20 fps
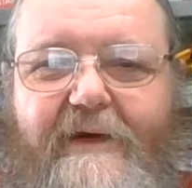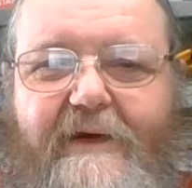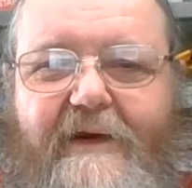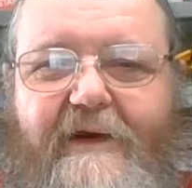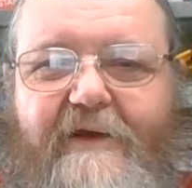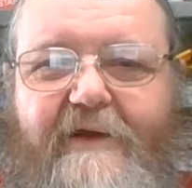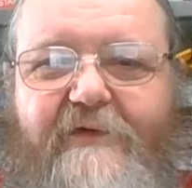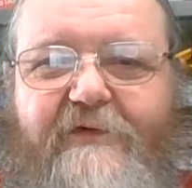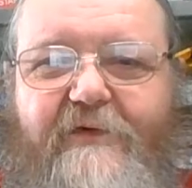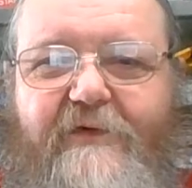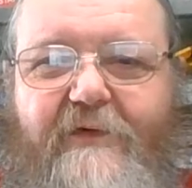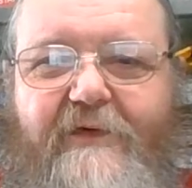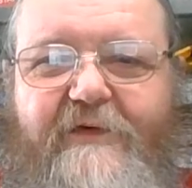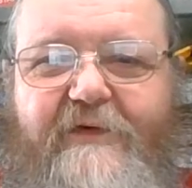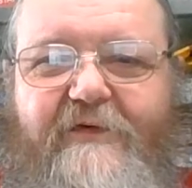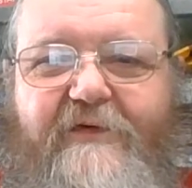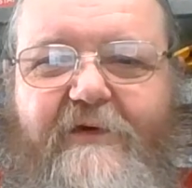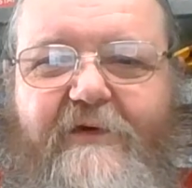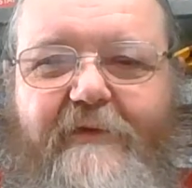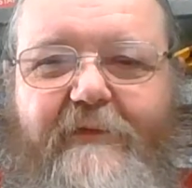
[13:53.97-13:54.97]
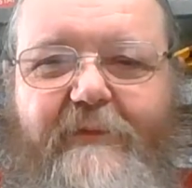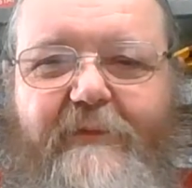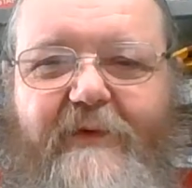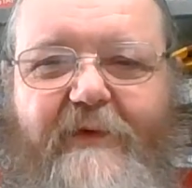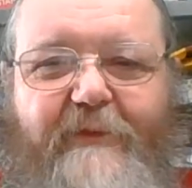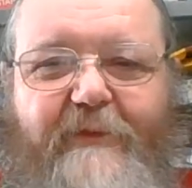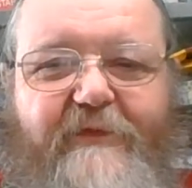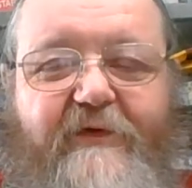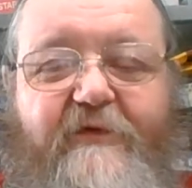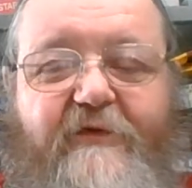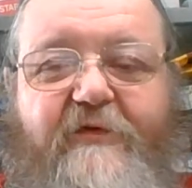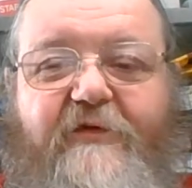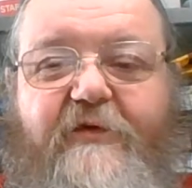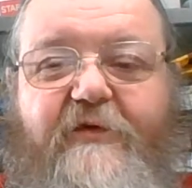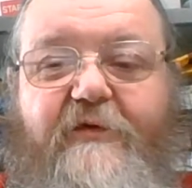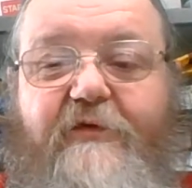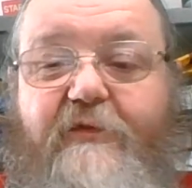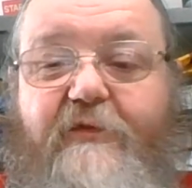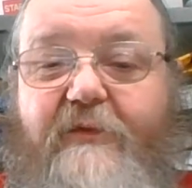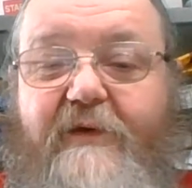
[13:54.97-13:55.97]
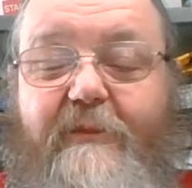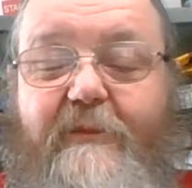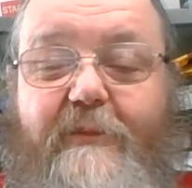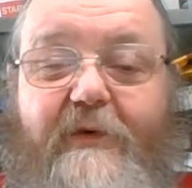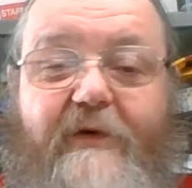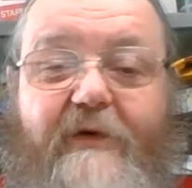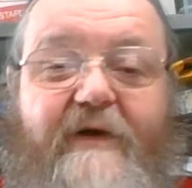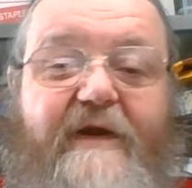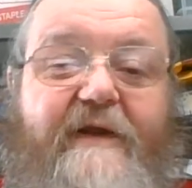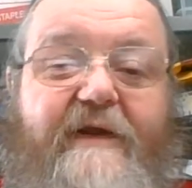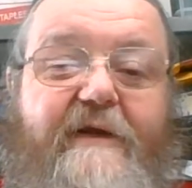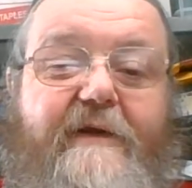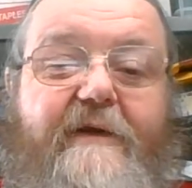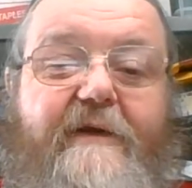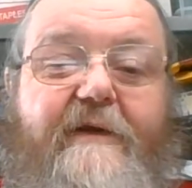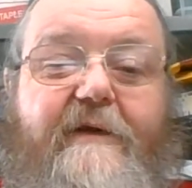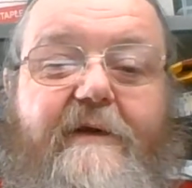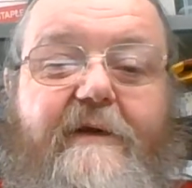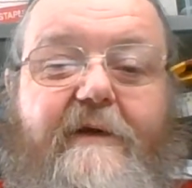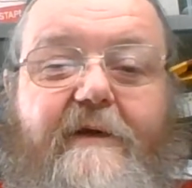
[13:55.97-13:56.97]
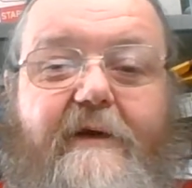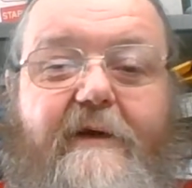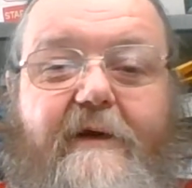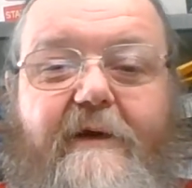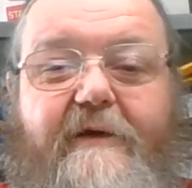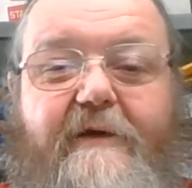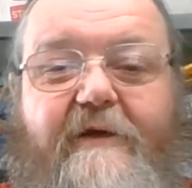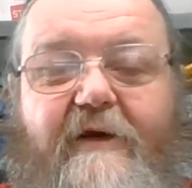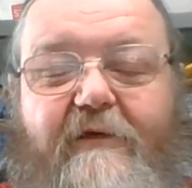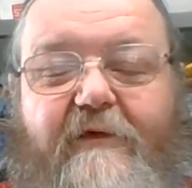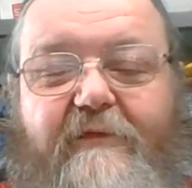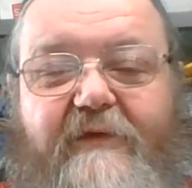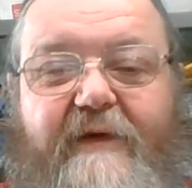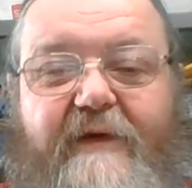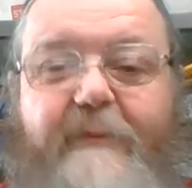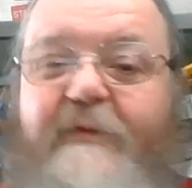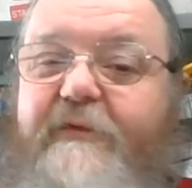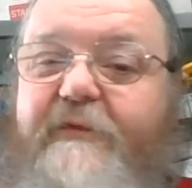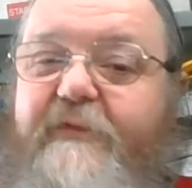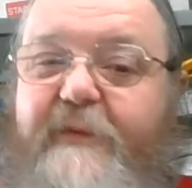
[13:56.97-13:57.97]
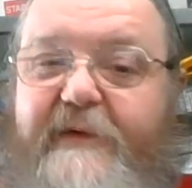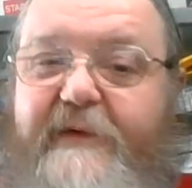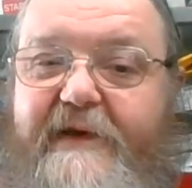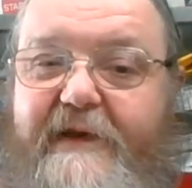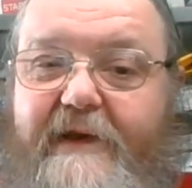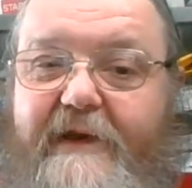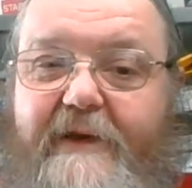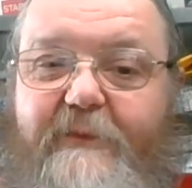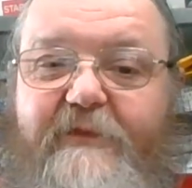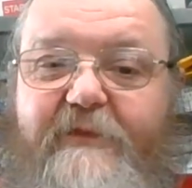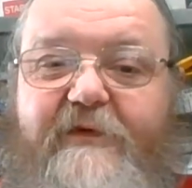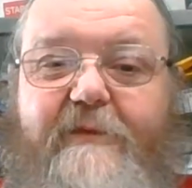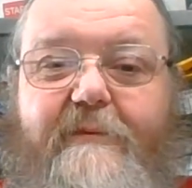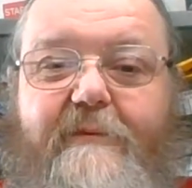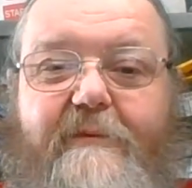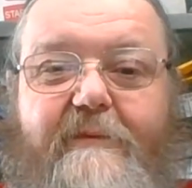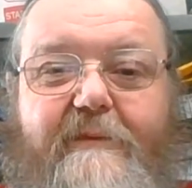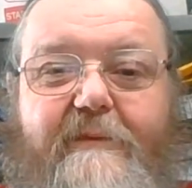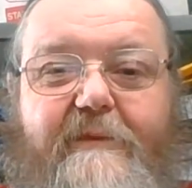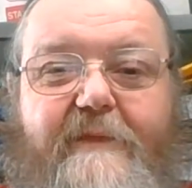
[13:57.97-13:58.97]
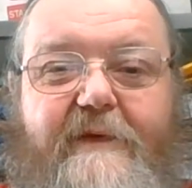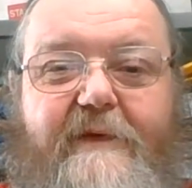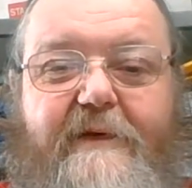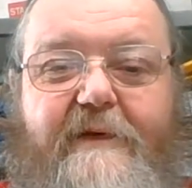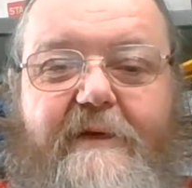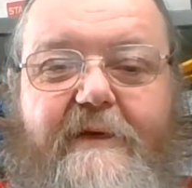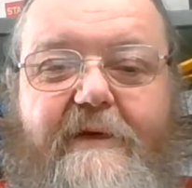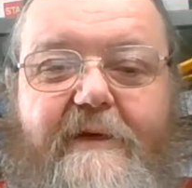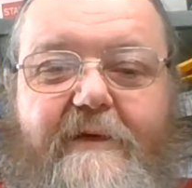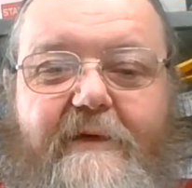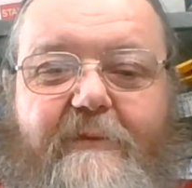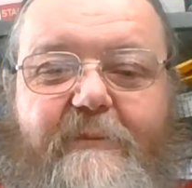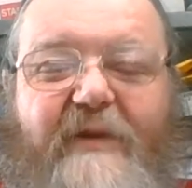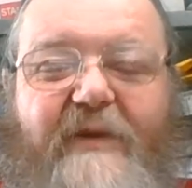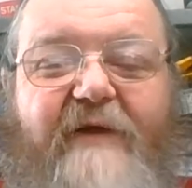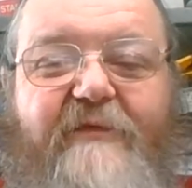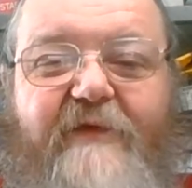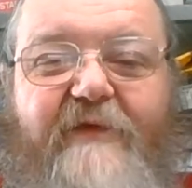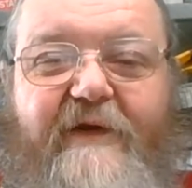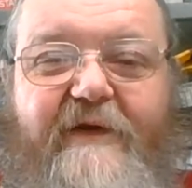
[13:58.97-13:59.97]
as I discovered when I was introduced to it by young Philip of Spirit Games. Bad for